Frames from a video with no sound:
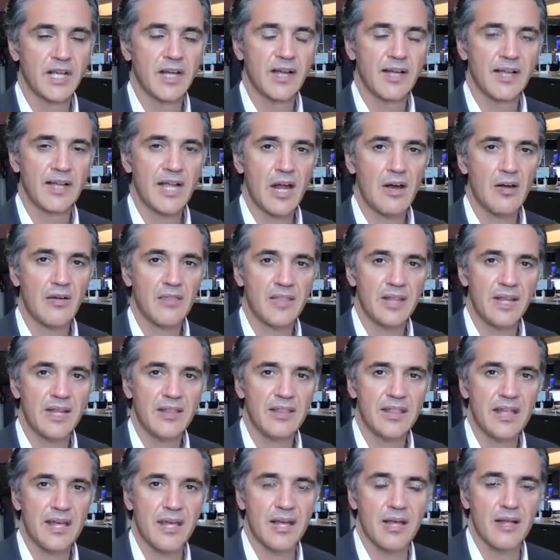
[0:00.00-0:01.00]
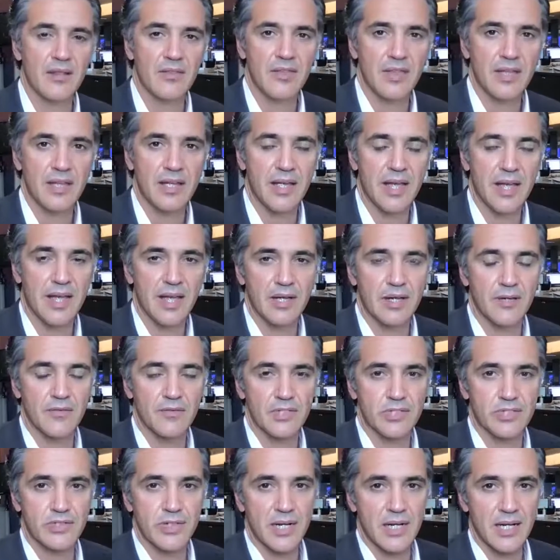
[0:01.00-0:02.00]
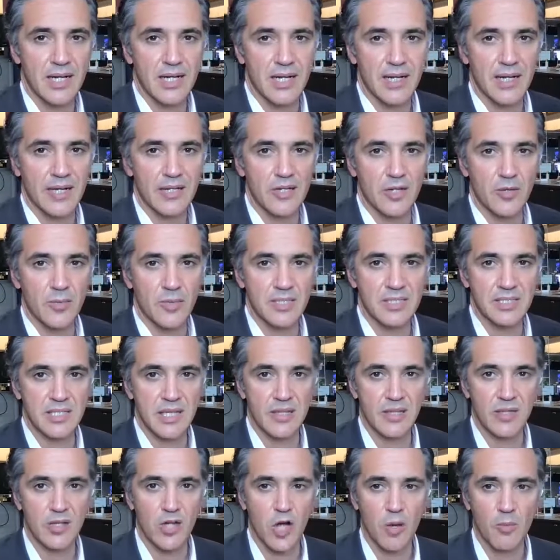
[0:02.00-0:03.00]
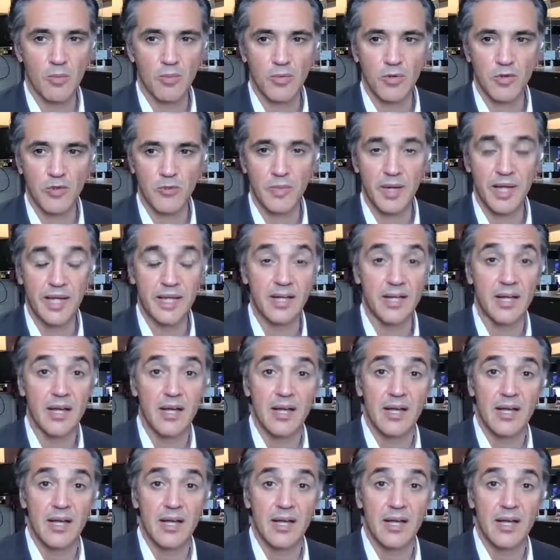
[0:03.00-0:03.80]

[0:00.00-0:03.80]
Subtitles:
Gareth there, the head of Australian economics at the Commonwealth Bank.